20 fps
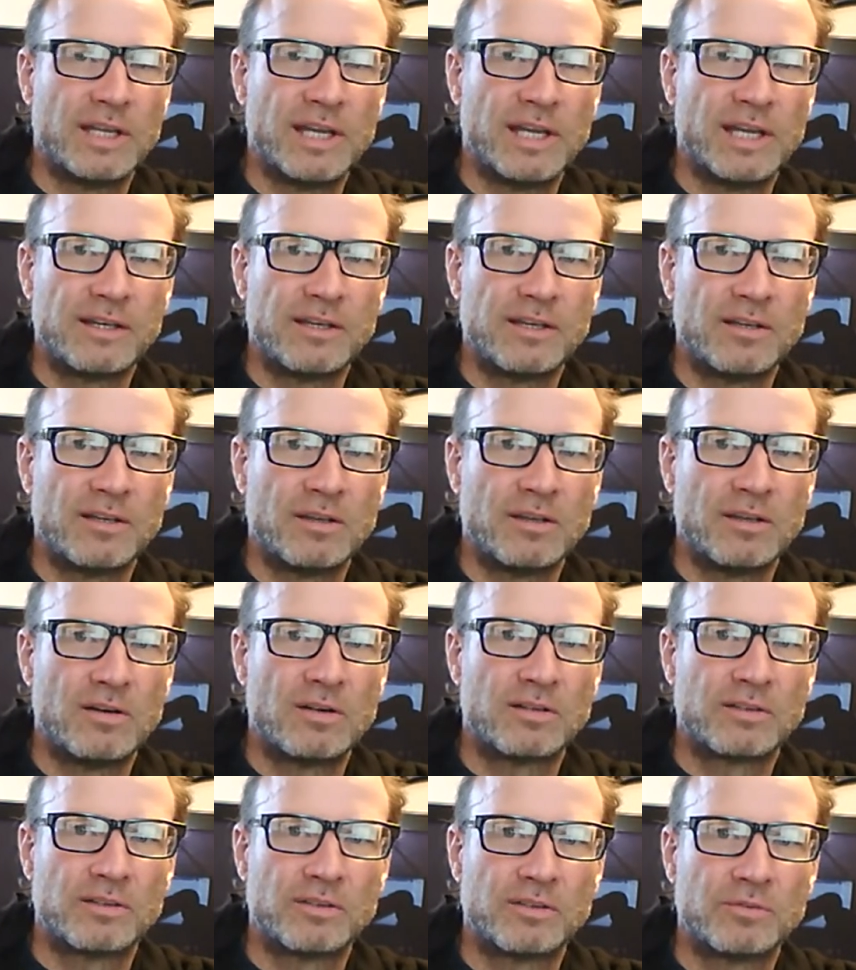at a
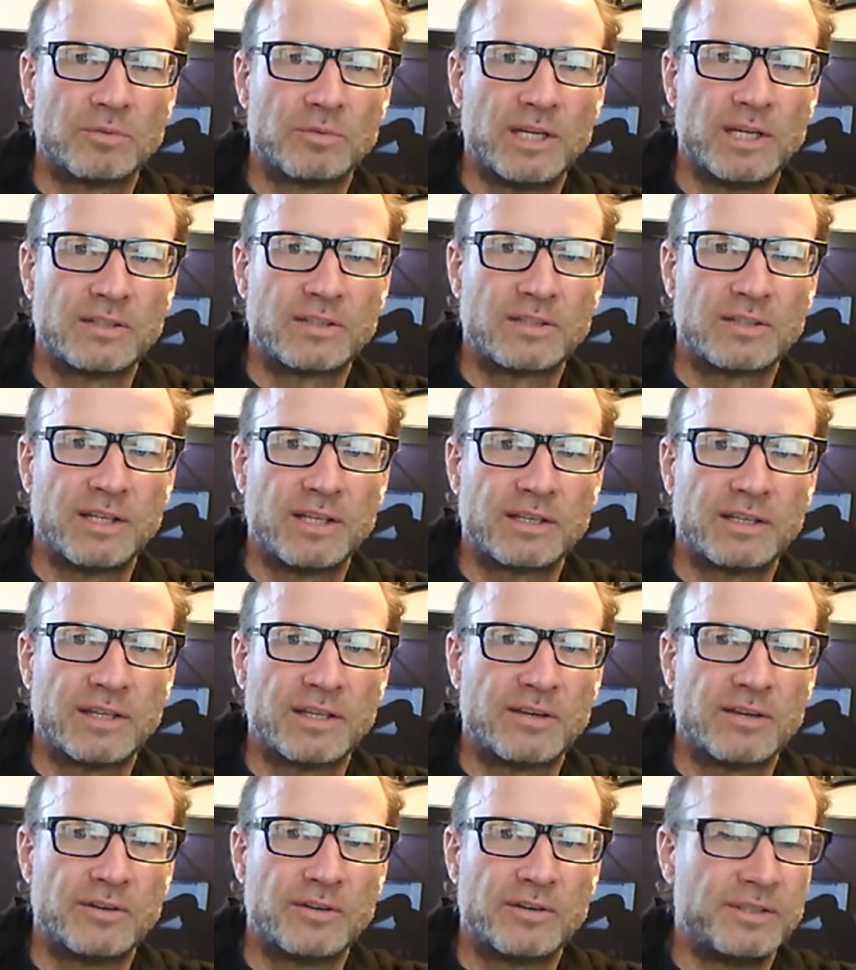longer race, like an
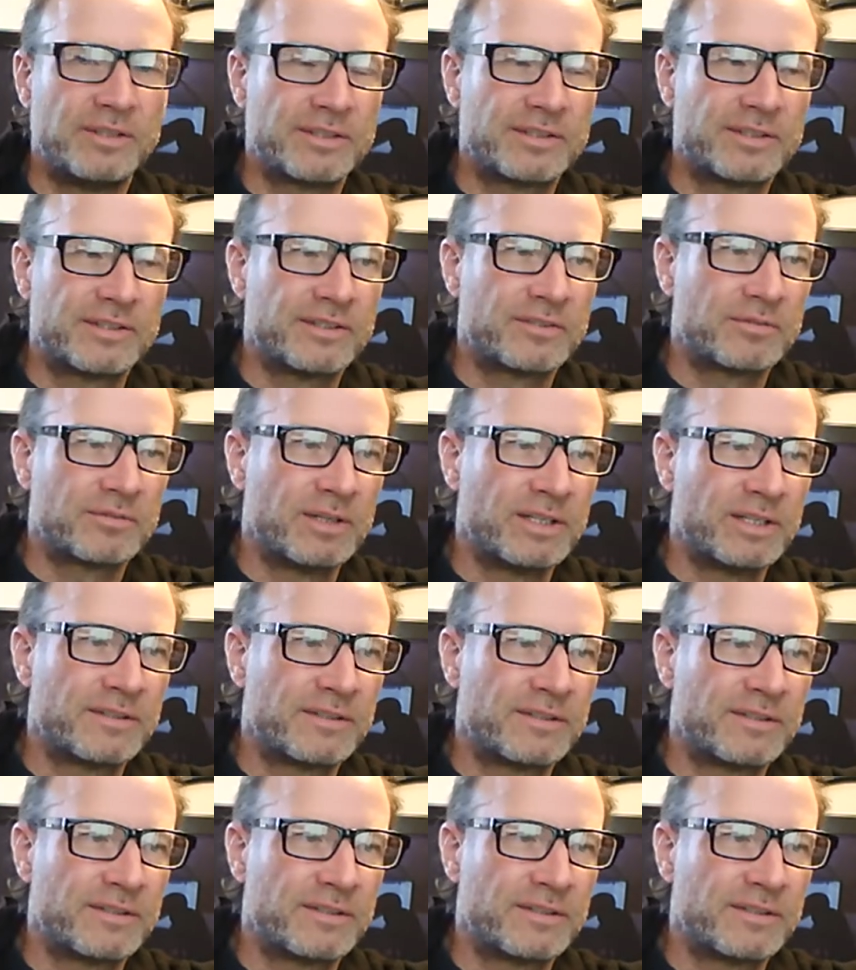iron distance race.